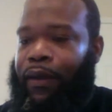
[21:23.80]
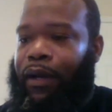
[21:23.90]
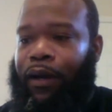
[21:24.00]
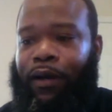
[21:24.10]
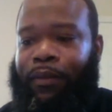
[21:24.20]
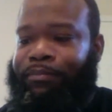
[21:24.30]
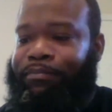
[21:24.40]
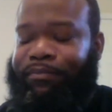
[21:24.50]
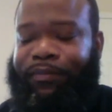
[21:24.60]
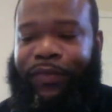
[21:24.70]
Um,
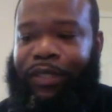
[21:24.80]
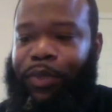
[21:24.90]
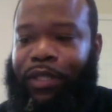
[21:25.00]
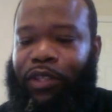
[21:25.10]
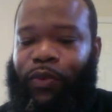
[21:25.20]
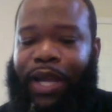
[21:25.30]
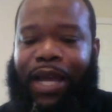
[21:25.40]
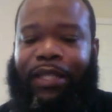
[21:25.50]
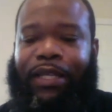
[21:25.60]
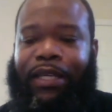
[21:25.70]
but the
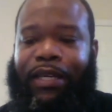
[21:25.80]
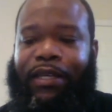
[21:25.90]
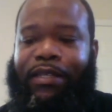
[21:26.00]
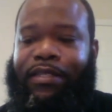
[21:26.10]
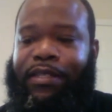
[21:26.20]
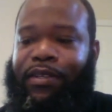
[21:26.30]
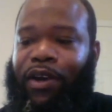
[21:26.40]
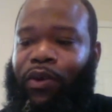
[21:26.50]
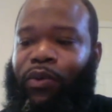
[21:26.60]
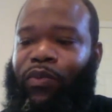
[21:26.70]
reality is,
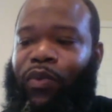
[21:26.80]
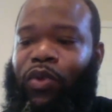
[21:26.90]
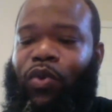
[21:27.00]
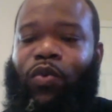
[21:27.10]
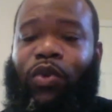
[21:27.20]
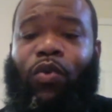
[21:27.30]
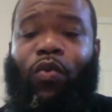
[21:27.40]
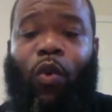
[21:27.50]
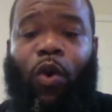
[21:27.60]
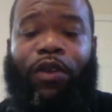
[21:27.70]
you
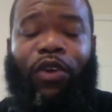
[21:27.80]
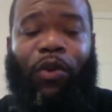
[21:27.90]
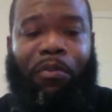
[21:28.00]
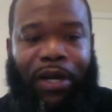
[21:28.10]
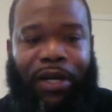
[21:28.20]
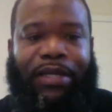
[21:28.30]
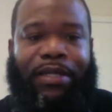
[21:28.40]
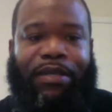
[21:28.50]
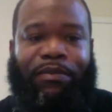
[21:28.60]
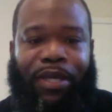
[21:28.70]
want your money
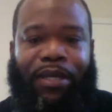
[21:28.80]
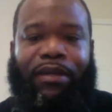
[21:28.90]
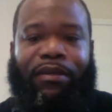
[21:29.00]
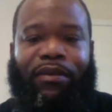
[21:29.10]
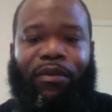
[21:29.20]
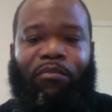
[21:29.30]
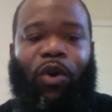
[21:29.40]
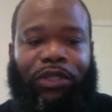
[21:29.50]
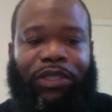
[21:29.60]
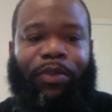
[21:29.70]
to be
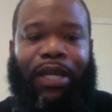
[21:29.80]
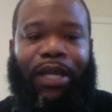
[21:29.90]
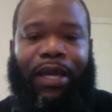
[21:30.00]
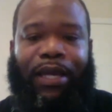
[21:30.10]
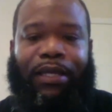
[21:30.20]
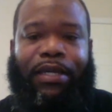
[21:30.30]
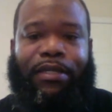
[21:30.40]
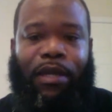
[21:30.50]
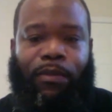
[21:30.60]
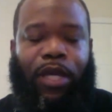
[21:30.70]
multiplying in
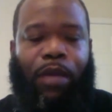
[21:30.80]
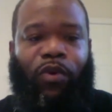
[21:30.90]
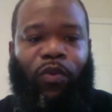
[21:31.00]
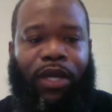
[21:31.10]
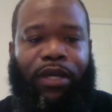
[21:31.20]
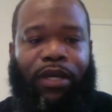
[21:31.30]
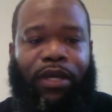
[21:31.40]
some type of way.